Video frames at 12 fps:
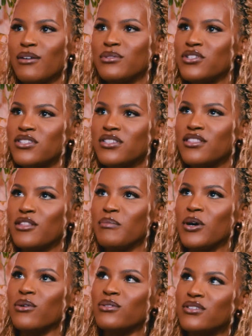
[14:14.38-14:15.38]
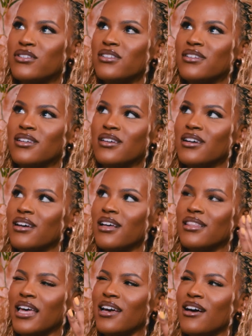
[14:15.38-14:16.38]
was just the most,
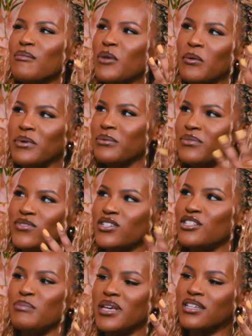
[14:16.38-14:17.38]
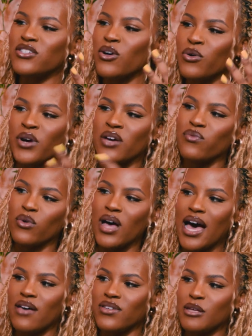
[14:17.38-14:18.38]
like, a moment of just being so grateful
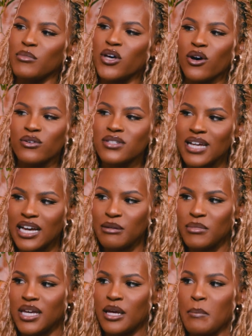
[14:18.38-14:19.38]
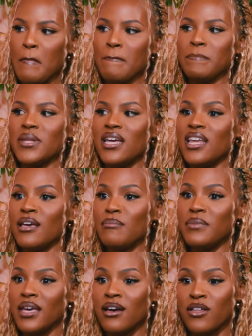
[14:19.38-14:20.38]
having him co-sign me and him
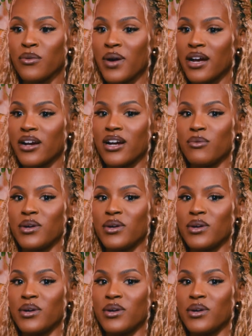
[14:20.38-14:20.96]
being on the record.